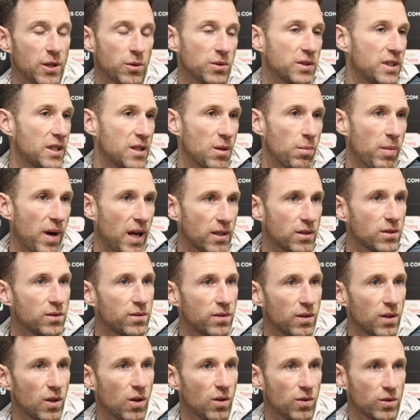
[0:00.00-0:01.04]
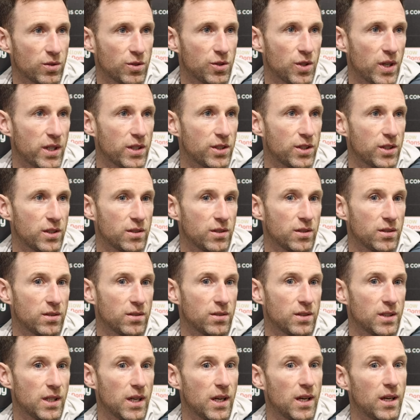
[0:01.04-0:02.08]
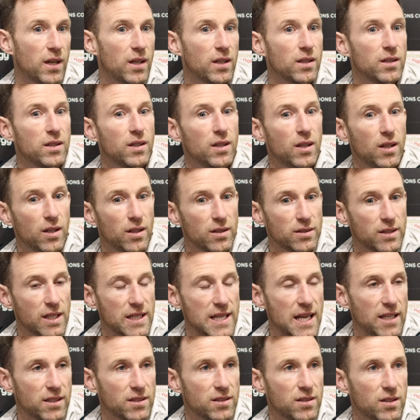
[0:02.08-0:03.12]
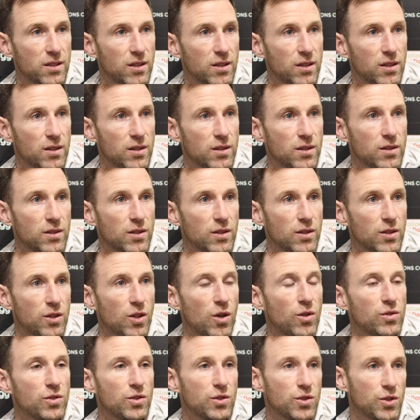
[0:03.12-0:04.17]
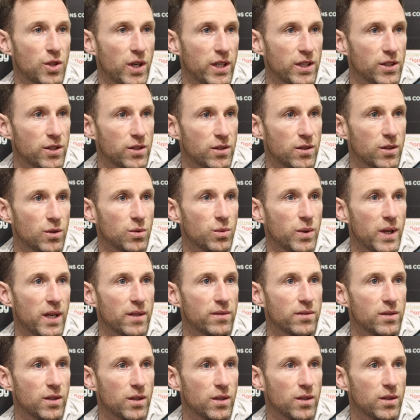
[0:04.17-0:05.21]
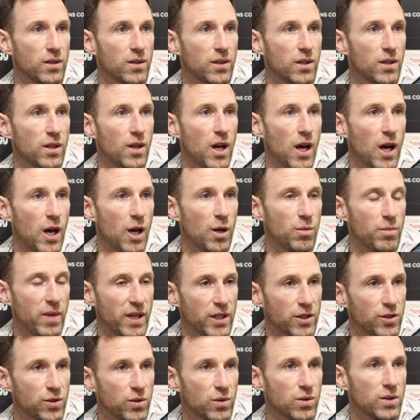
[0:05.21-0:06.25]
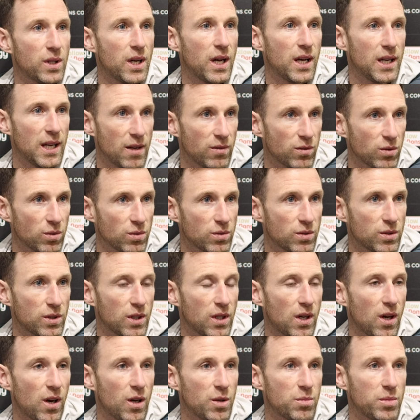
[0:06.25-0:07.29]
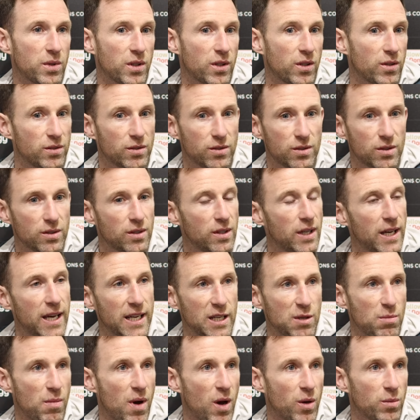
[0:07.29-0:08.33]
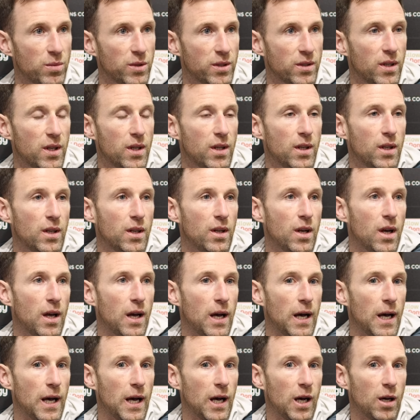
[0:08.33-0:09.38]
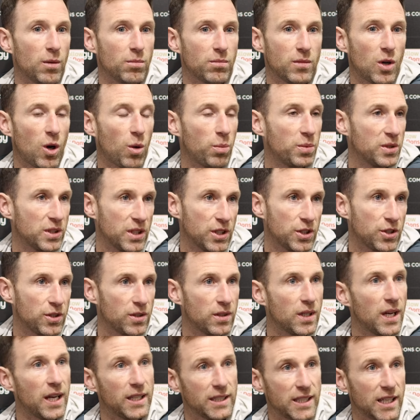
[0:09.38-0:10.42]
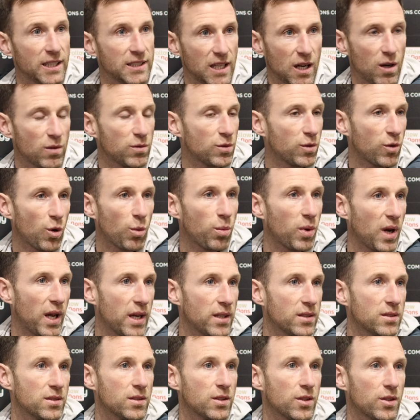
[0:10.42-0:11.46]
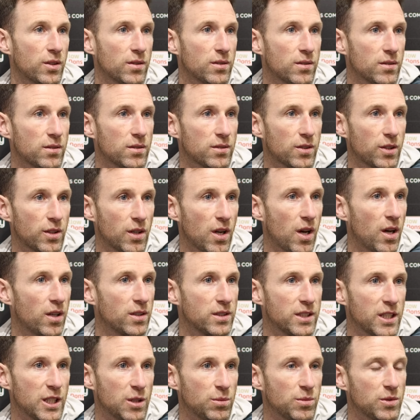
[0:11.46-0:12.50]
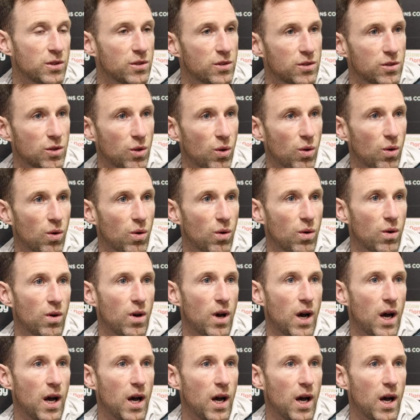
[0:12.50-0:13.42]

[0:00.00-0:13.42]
it was in the balance for long stretches, and say that's the concentration that we have to make sure that our levels are high, because at any moment opposition and ourselves have got players that can hurt teams and score